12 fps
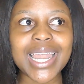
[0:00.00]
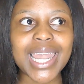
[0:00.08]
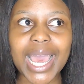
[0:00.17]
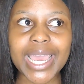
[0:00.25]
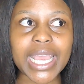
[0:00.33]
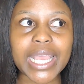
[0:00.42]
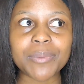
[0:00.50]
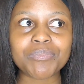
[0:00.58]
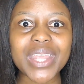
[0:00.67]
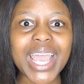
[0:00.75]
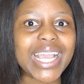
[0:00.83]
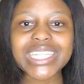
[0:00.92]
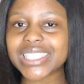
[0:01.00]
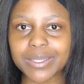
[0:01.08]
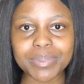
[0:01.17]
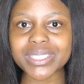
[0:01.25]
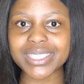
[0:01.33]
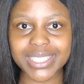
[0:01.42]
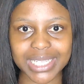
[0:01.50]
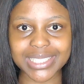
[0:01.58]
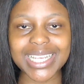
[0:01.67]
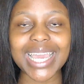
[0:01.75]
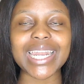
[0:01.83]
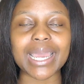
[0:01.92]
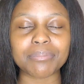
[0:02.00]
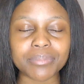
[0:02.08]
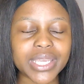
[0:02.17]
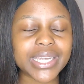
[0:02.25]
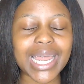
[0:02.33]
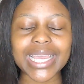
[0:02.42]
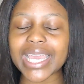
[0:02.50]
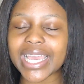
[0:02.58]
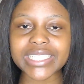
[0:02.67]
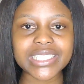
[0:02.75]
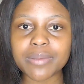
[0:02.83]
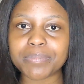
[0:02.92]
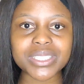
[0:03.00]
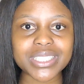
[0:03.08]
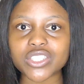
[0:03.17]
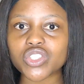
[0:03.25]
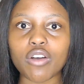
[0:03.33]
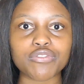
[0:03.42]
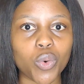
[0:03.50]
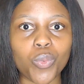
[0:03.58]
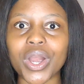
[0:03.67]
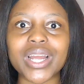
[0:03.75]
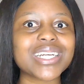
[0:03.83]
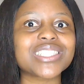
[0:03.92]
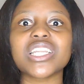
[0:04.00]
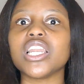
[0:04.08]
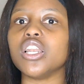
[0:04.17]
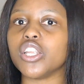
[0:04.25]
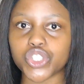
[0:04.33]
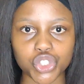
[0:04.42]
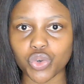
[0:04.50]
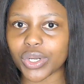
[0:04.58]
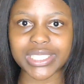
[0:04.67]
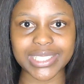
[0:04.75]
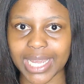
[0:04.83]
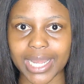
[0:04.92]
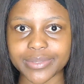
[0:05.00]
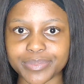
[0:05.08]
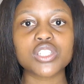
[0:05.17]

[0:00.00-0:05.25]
like 80%, and I mean like 80% of the work is literally done.